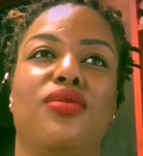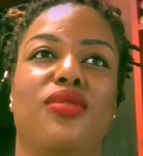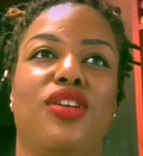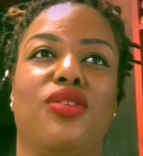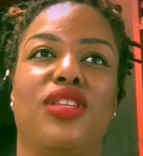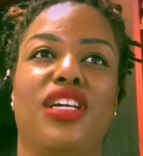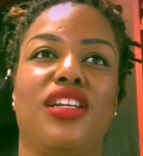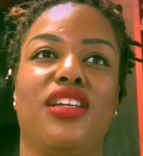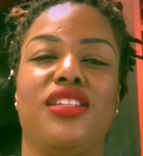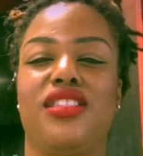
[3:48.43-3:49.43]
that
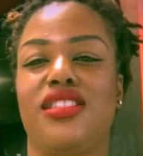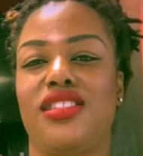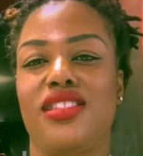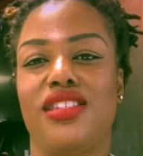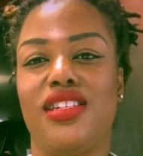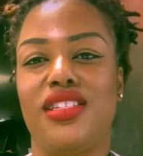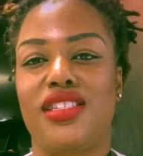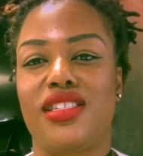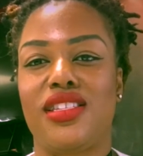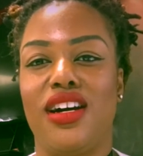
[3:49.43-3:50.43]

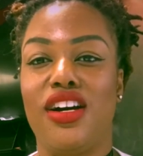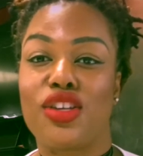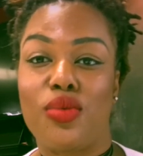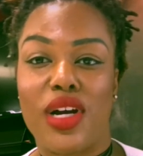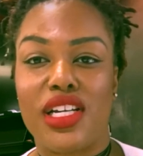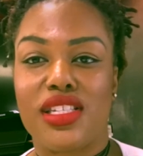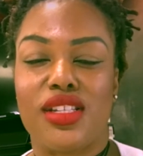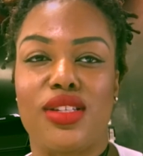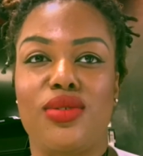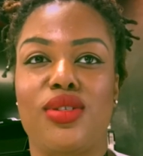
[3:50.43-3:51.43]
it's other ways
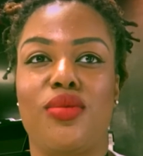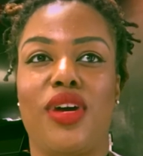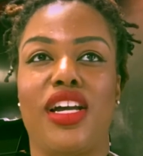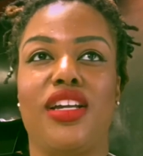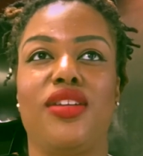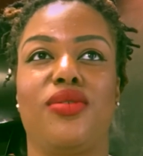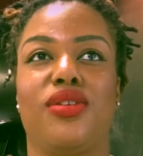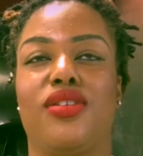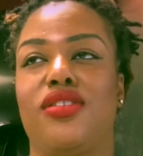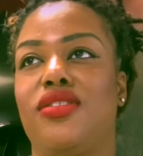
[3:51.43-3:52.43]
to lose the weight,
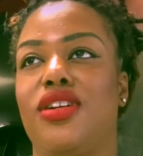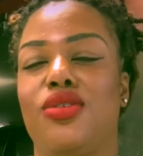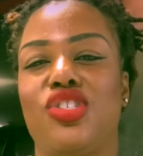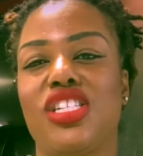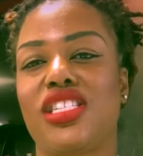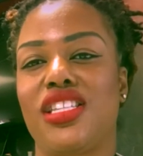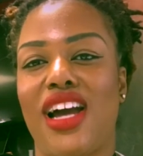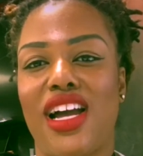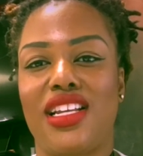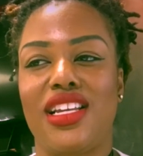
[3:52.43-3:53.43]
or, you know, just
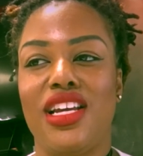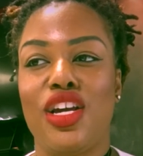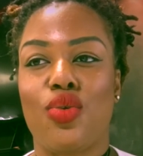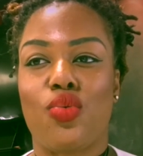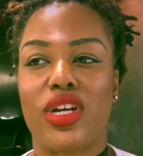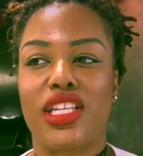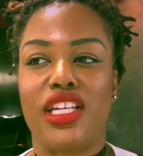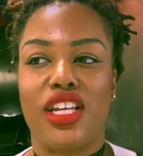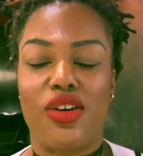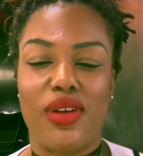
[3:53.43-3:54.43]
not really
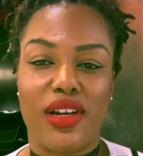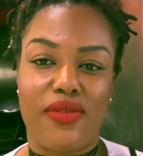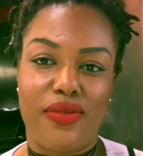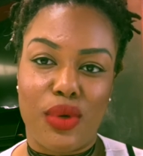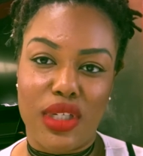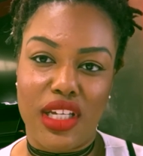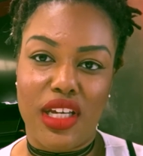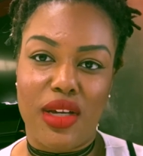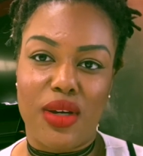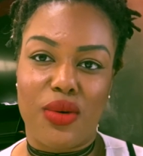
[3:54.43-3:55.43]
knowing
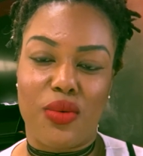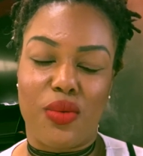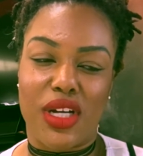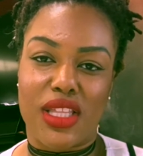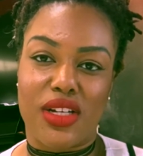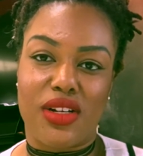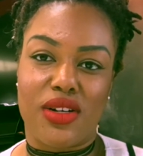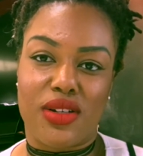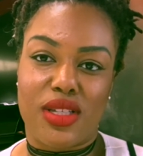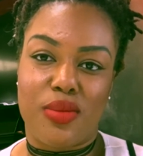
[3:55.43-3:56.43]
fully what
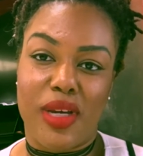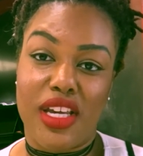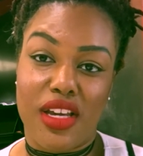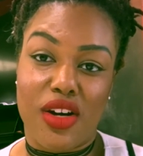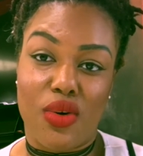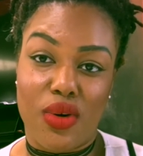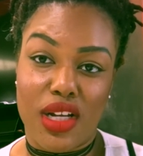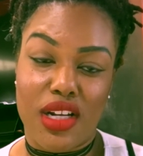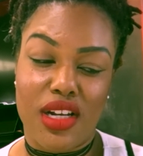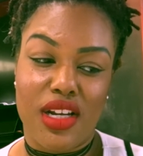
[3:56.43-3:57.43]
they're speaking
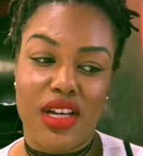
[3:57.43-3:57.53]
on,